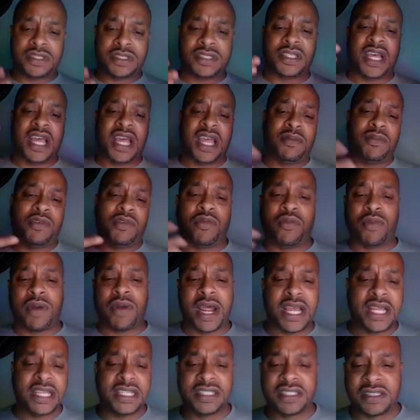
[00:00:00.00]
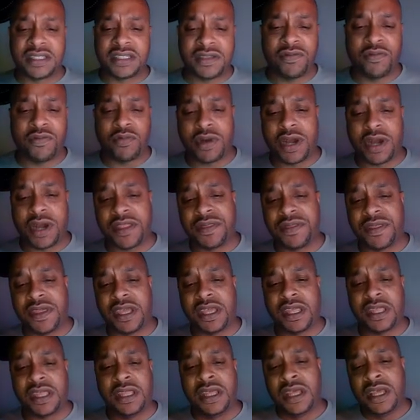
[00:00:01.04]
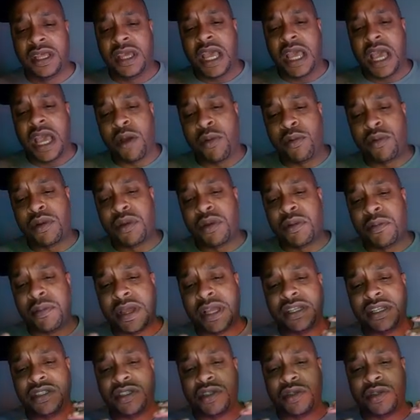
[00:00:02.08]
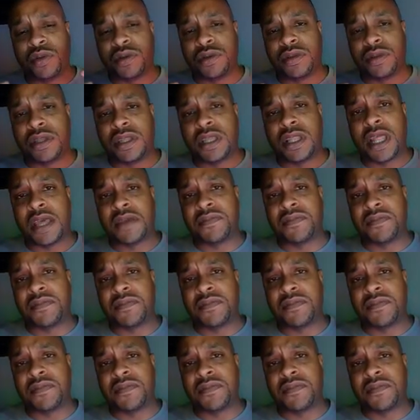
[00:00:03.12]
time horizon of where I think I want to make sure that